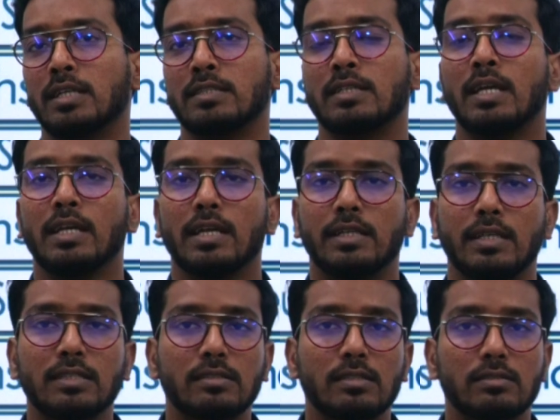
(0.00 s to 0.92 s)
guys. Ee
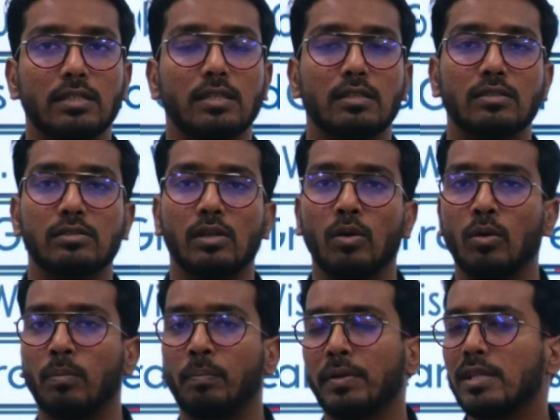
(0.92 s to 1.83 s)
test series
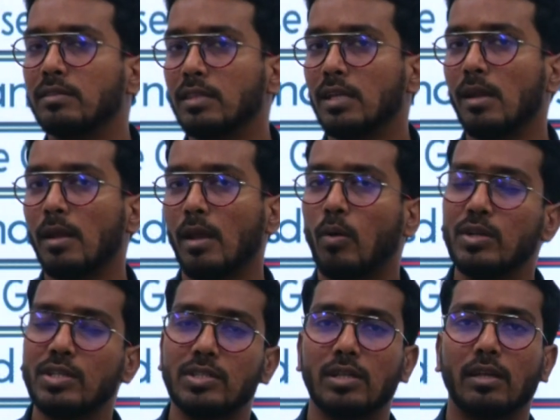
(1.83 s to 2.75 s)
lo prati
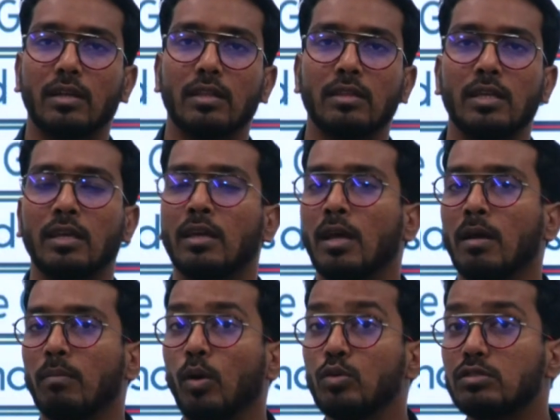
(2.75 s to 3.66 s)
question anedi
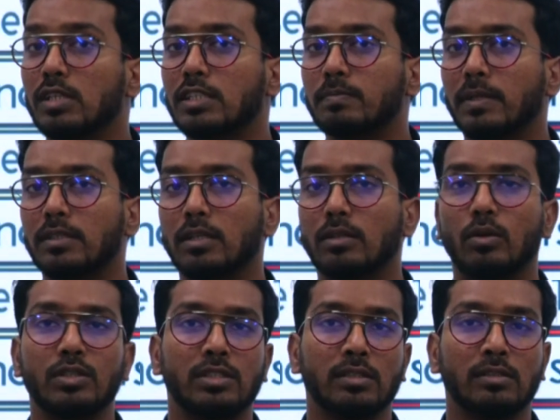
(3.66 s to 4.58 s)
most expected
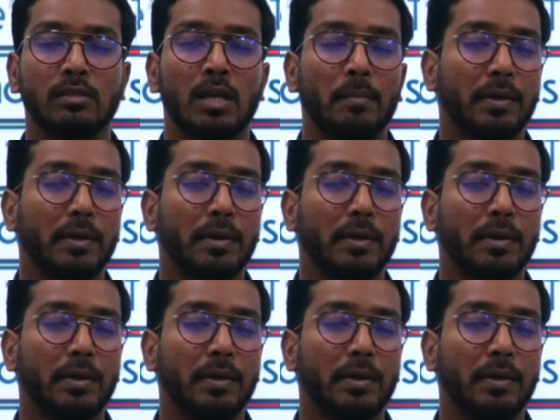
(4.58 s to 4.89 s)
question,